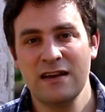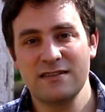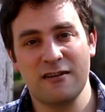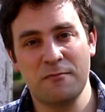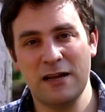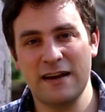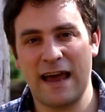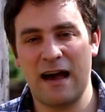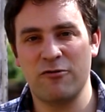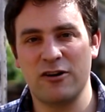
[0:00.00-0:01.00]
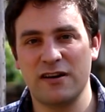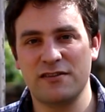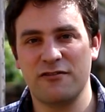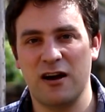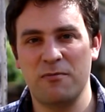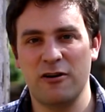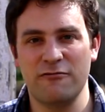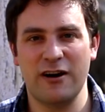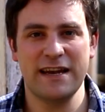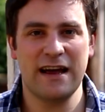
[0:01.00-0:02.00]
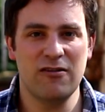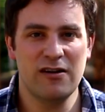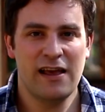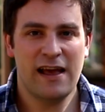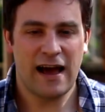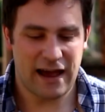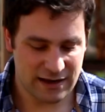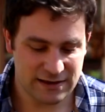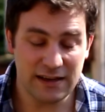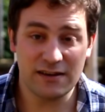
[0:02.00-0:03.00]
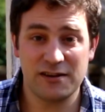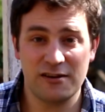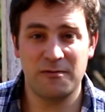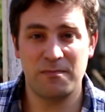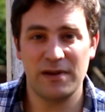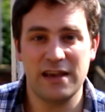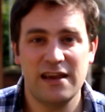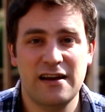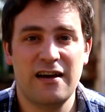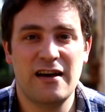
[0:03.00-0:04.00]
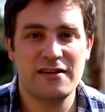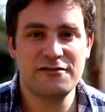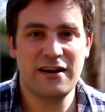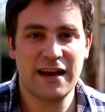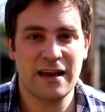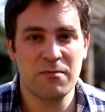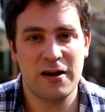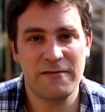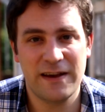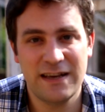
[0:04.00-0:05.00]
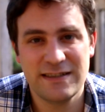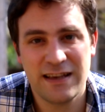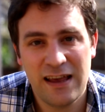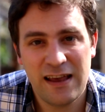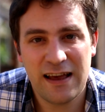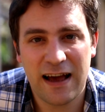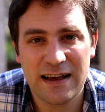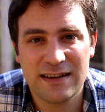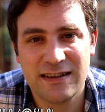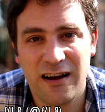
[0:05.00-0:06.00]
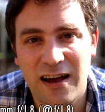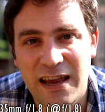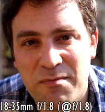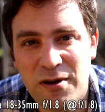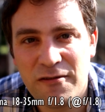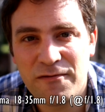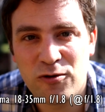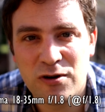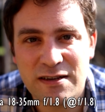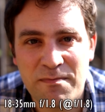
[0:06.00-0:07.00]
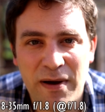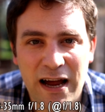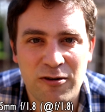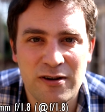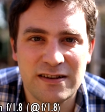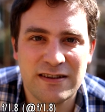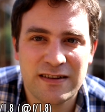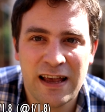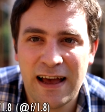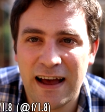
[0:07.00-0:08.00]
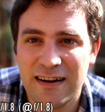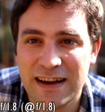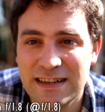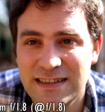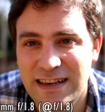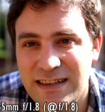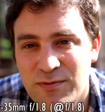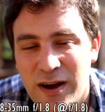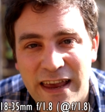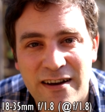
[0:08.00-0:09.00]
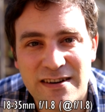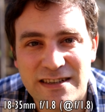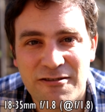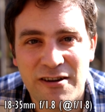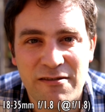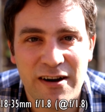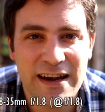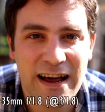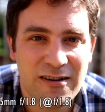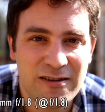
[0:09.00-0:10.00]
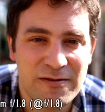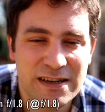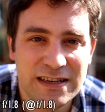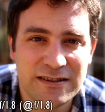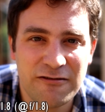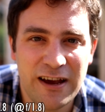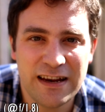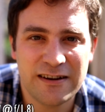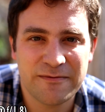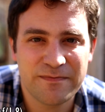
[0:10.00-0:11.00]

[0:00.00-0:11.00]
So I've put the camera on a tripod right now and it should be tracking my face as I move forward and backwards, and I can see it's working on the screen right now, which is great.